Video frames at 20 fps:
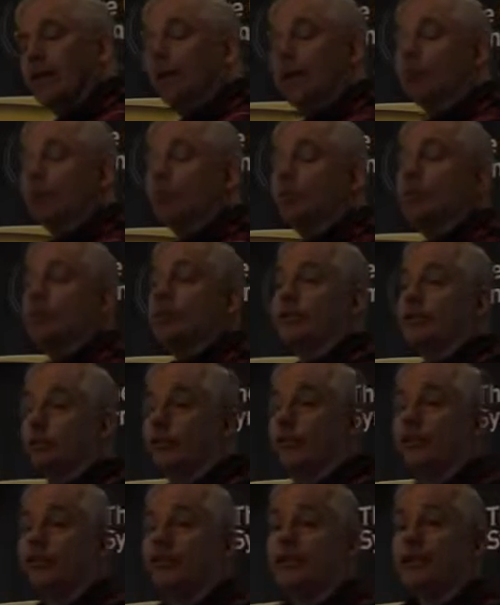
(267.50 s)
They're
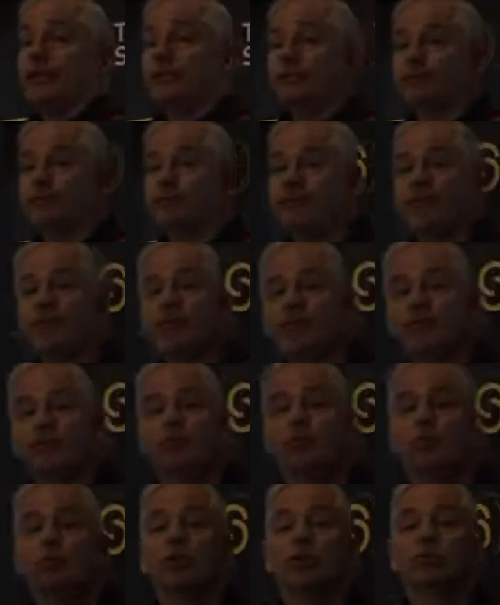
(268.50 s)
wealthy. They tend
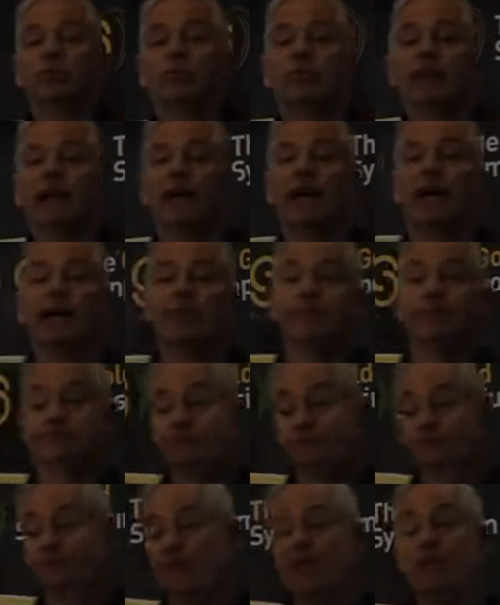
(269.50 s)
not to work very hard.
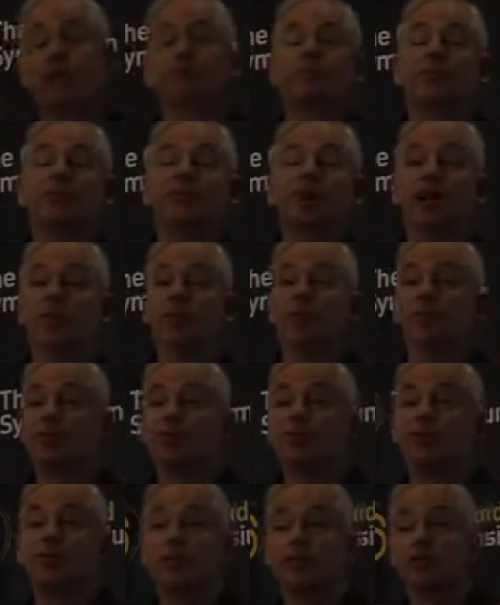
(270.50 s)
They don't provide goods
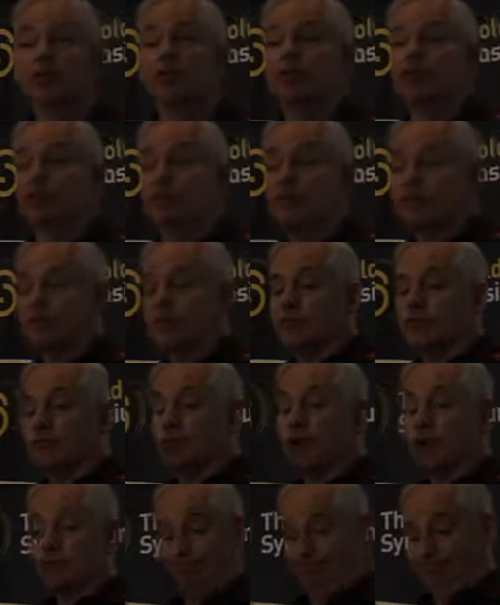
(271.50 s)
and services that the rest of
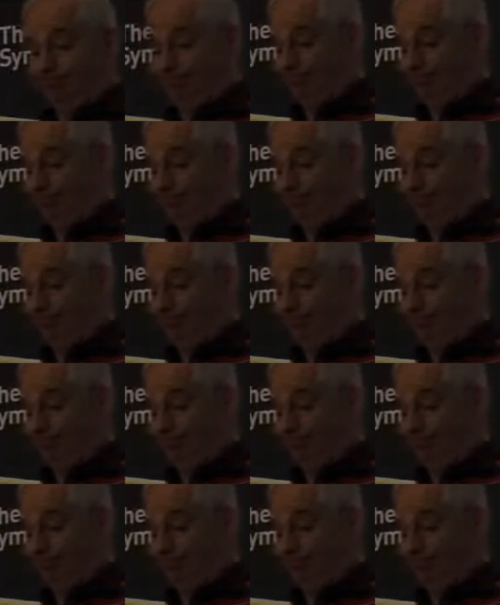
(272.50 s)
us want.